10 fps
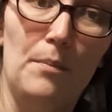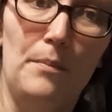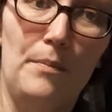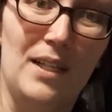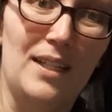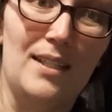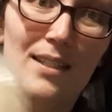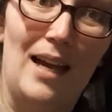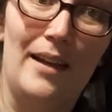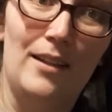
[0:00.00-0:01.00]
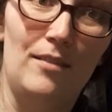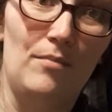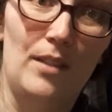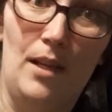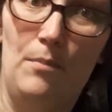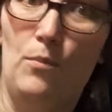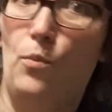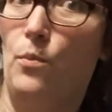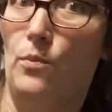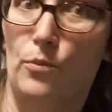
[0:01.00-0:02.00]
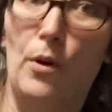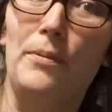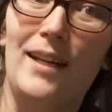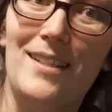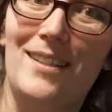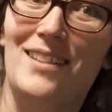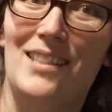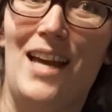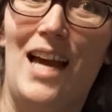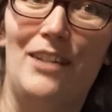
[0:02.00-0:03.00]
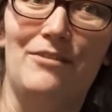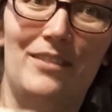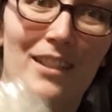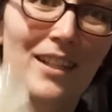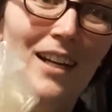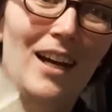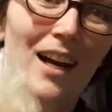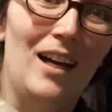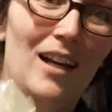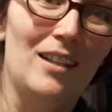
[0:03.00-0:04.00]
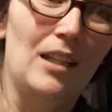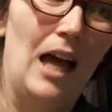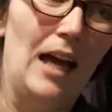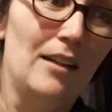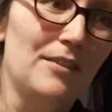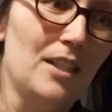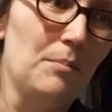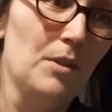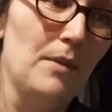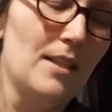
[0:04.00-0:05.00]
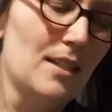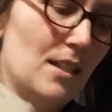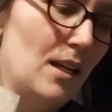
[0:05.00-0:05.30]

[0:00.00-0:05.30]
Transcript: because I am replacing a lot of supplements.